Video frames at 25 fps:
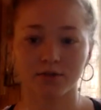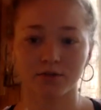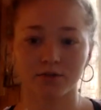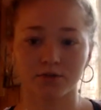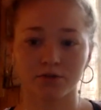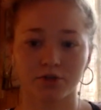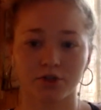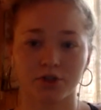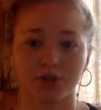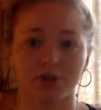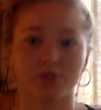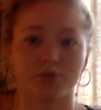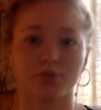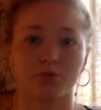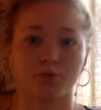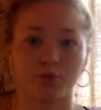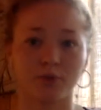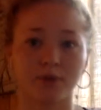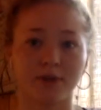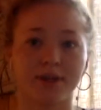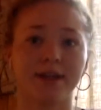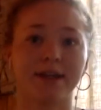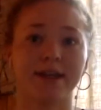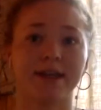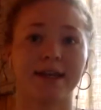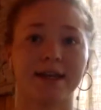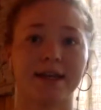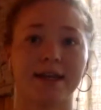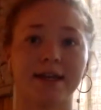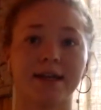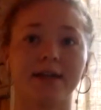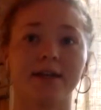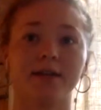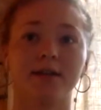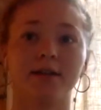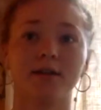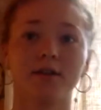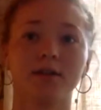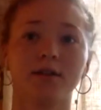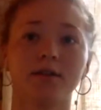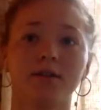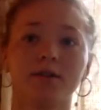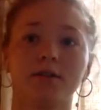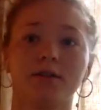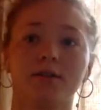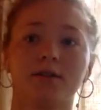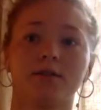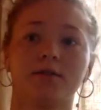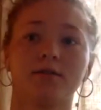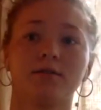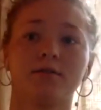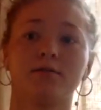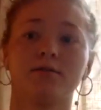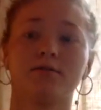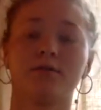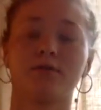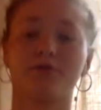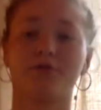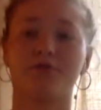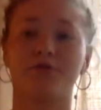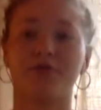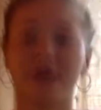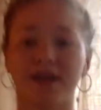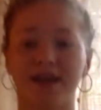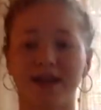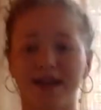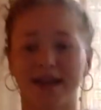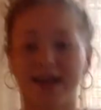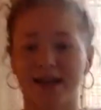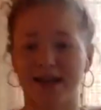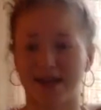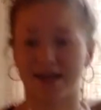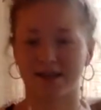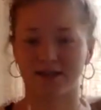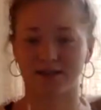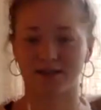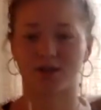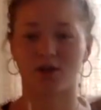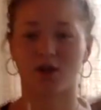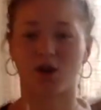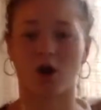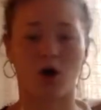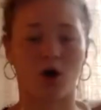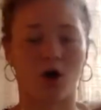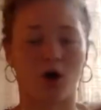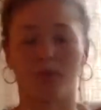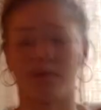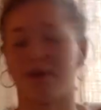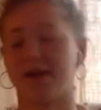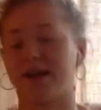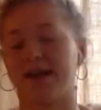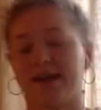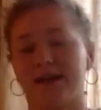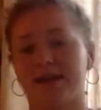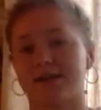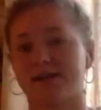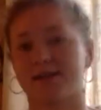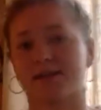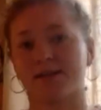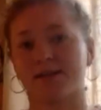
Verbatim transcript: just really fitting into all my needs,